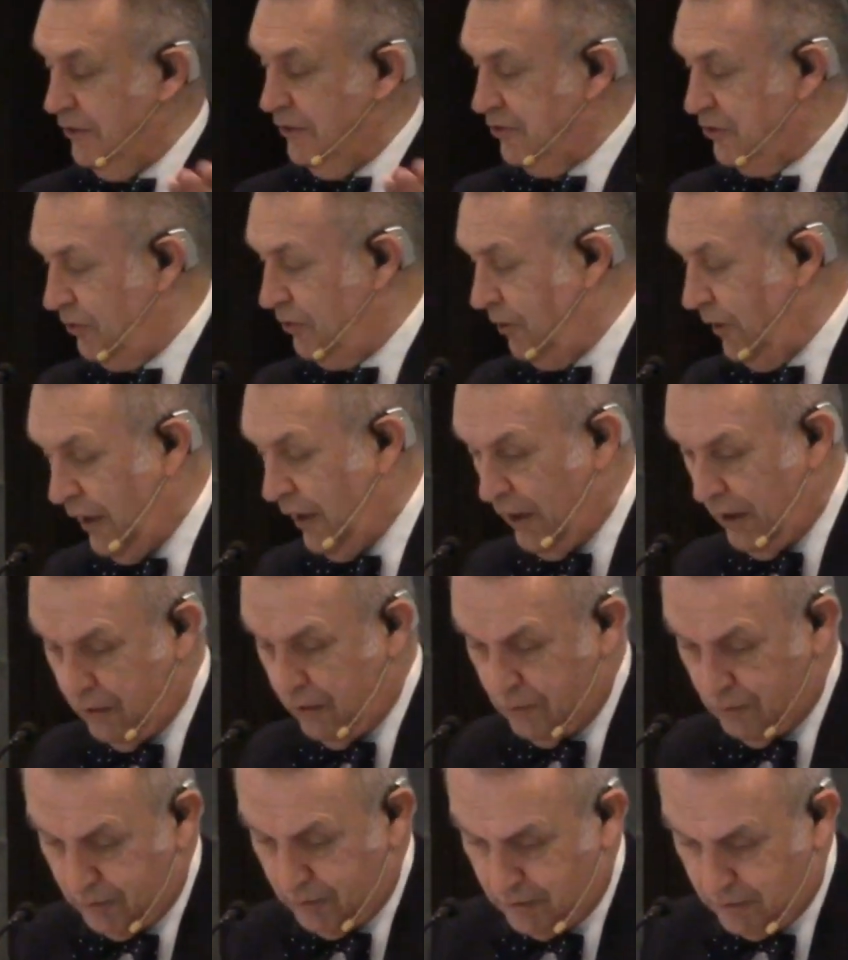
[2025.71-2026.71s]
he's
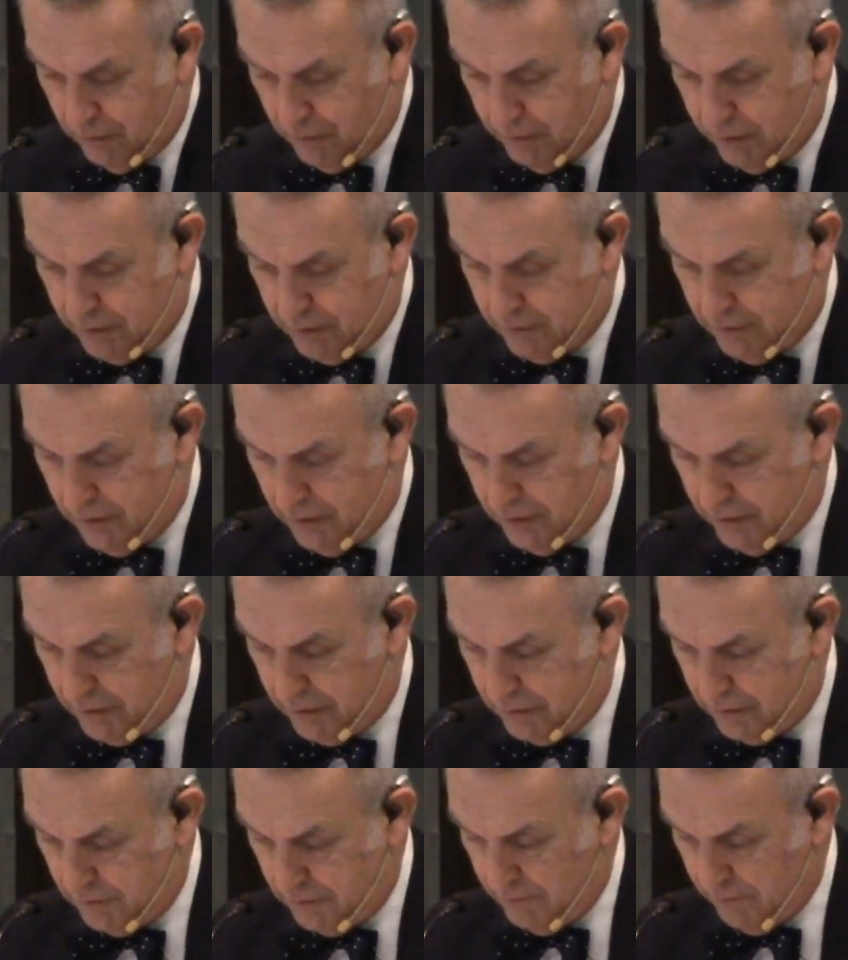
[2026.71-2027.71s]
crowned with glory and
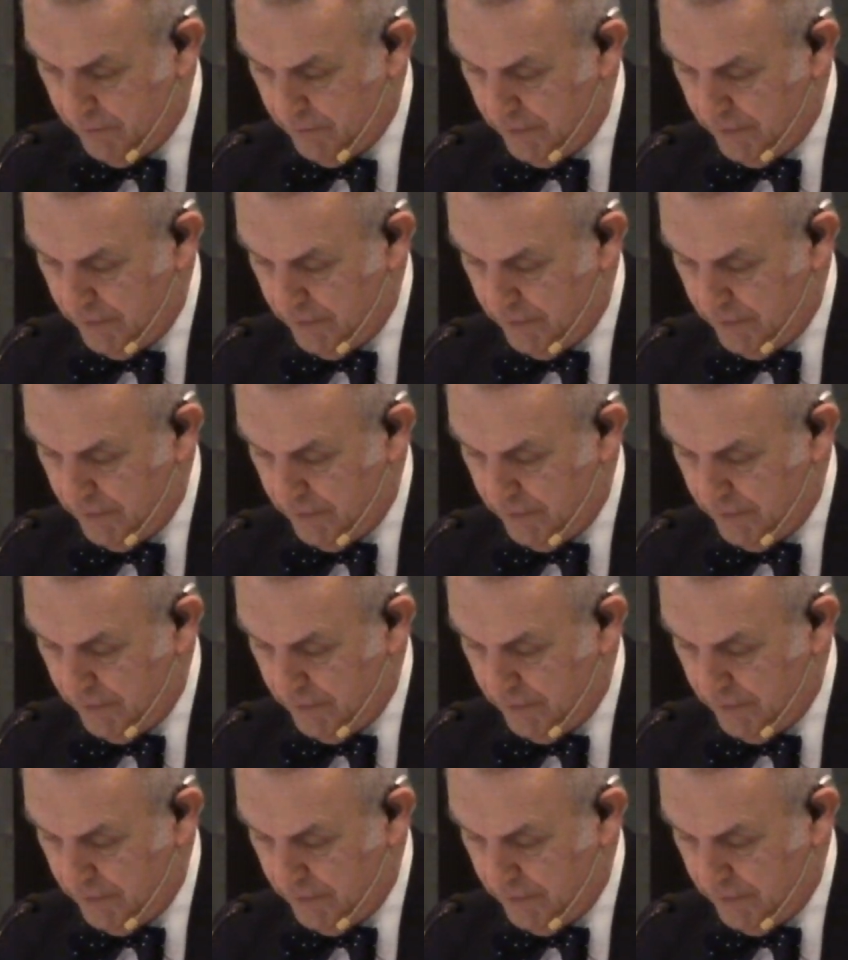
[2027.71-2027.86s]
honor.